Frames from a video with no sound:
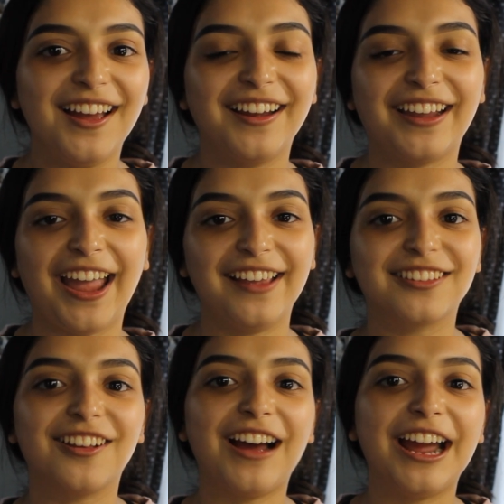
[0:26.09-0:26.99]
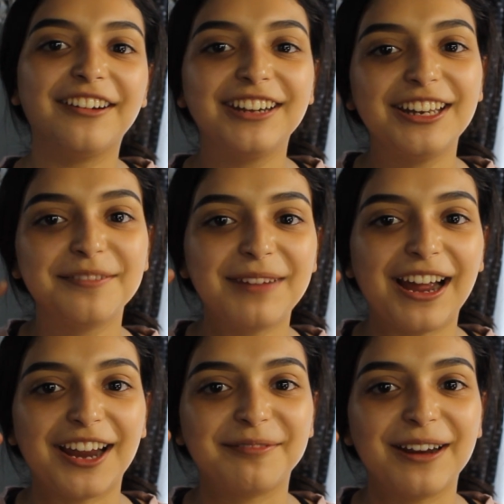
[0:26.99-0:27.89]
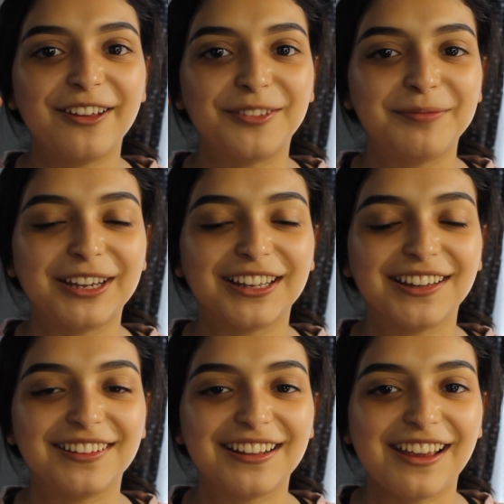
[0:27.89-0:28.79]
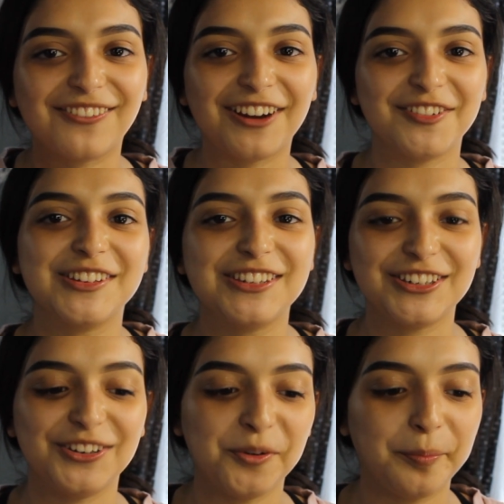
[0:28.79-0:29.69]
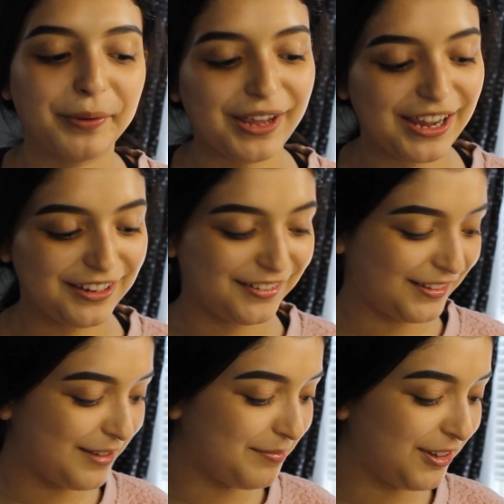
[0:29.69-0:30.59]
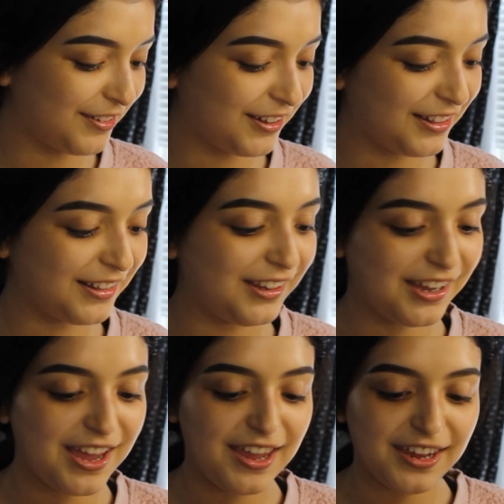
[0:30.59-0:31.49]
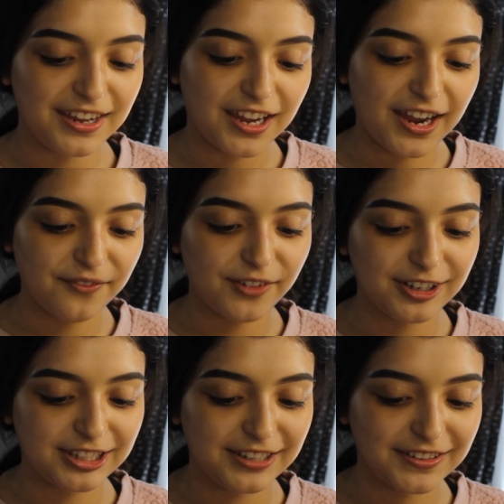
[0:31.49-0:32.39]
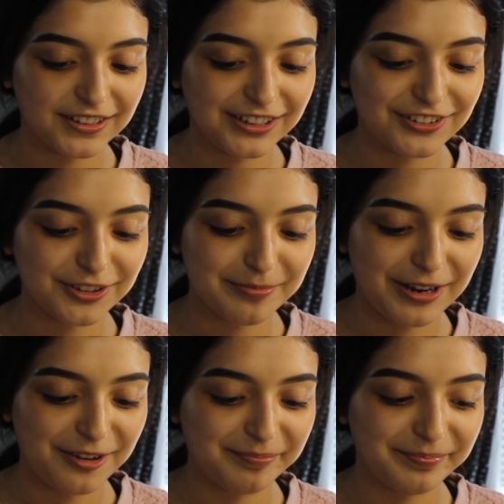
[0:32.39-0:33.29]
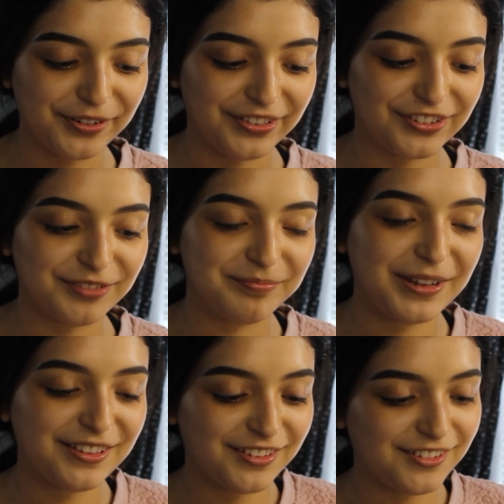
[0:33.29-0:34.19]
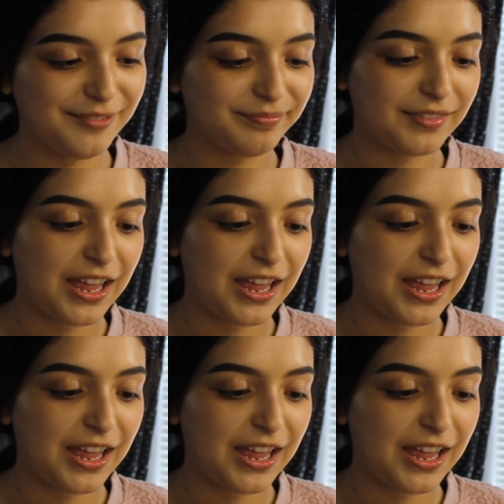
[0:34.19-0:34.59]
Okay, so I already did my eyebrows because they take forever to do, but I used them using the Kat Von D Signature Brow Precision Pencil